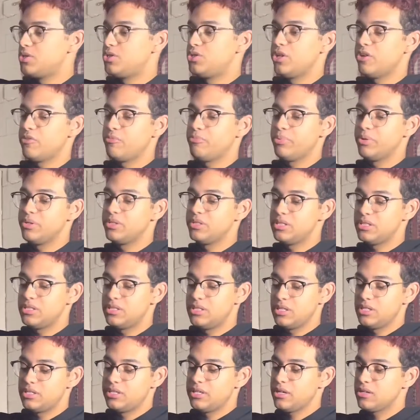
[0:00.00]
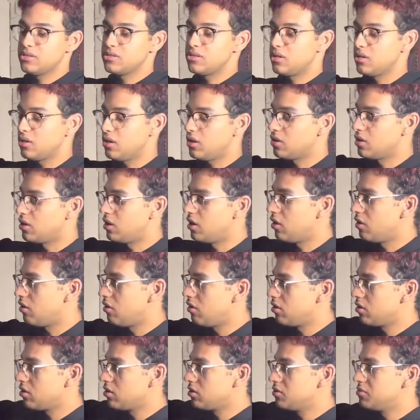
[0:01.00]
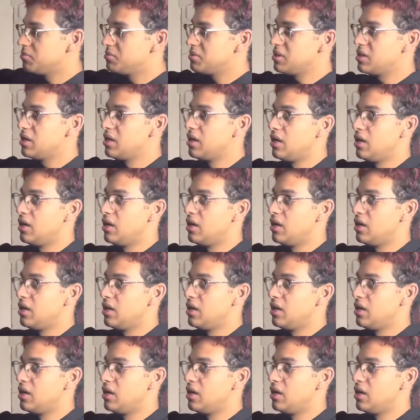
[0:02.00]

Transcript: you have printed details along the arms,